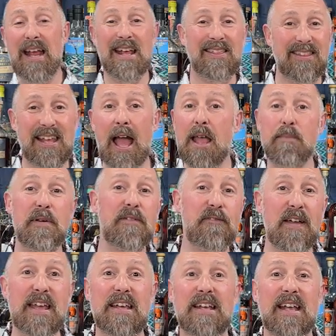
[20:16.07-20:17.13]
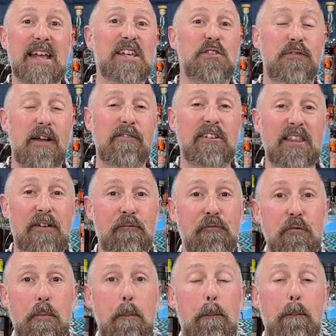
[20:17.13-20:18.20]
The ABV is very
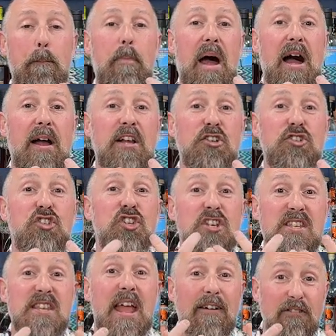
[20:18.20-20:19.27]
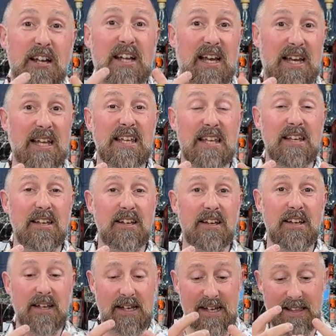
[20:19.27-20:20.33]
different, but generically,
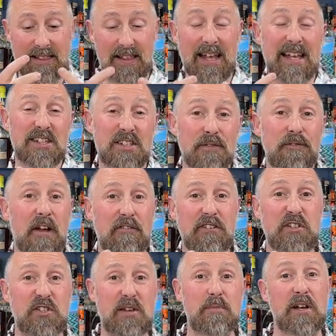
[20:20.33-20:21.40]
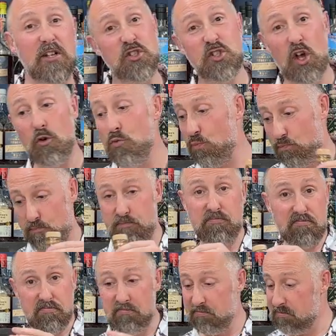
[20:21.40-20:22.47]
it's a very similar. So,
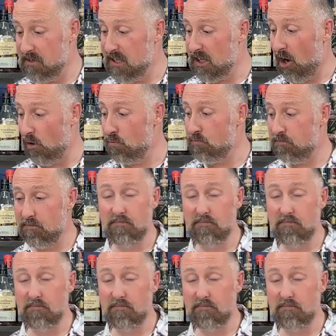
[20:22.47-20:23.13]
you know,